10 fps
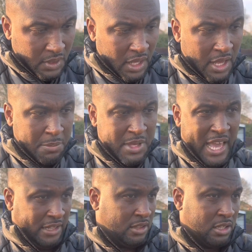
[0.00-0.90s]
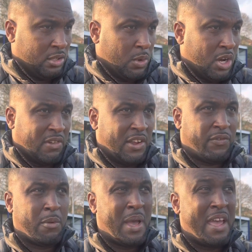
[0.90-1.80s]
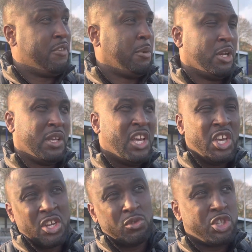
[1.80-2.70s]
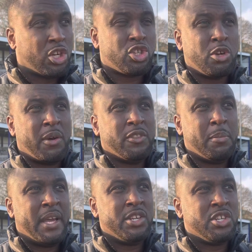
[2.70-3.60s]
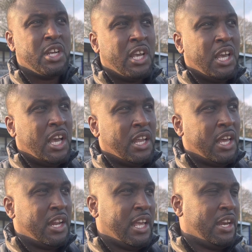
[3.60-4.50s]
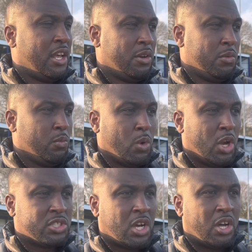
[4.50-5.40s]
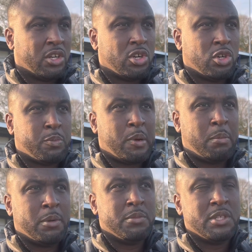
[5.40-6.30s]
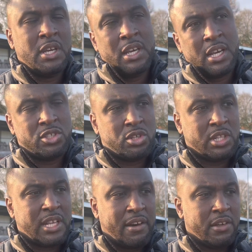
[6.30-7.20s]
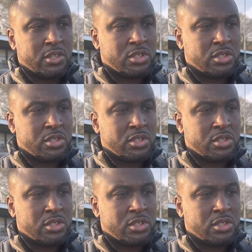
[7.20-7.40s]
The work rate from everybody. Josh come off the bench and worked hard and caused problems, and so did Darius.